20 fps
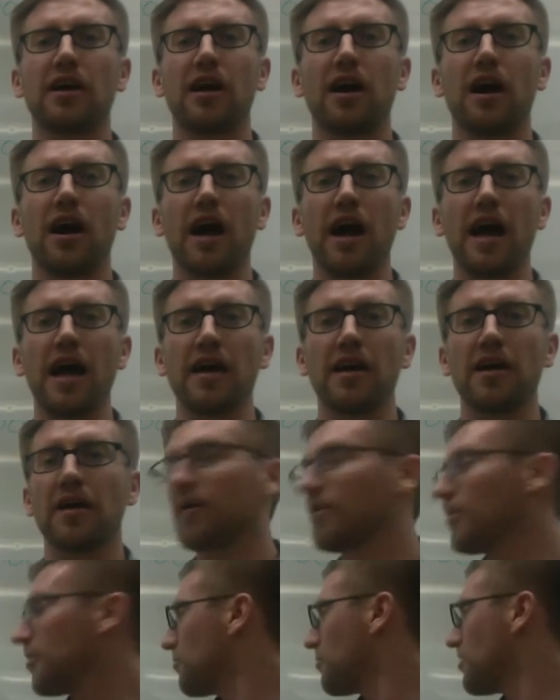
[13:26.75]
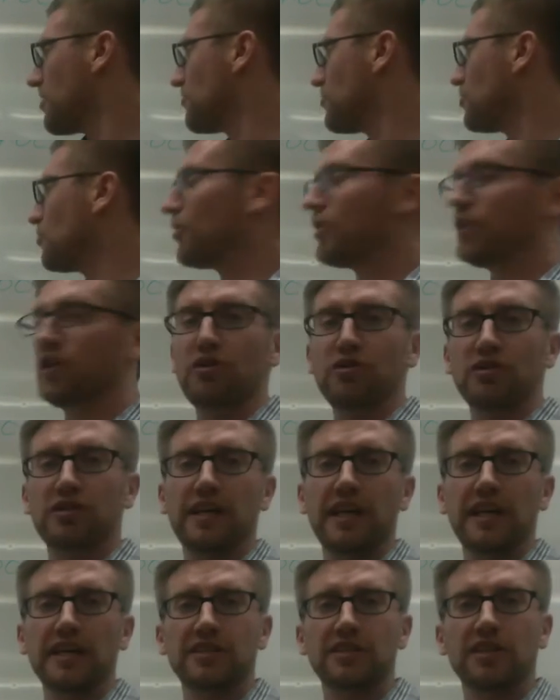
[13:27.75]
All right? But if you were to use
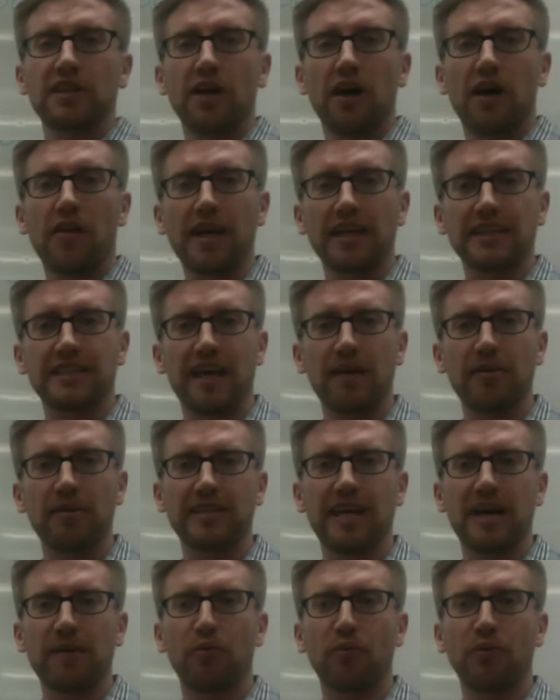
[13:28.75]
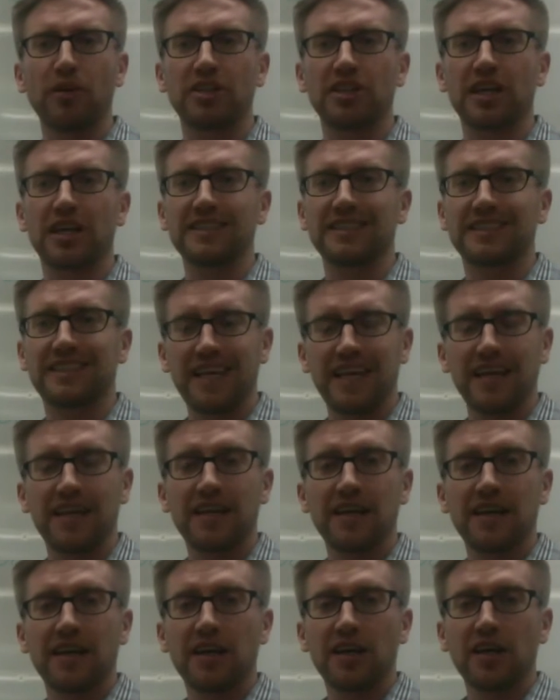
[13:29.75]
this on that same example we just did,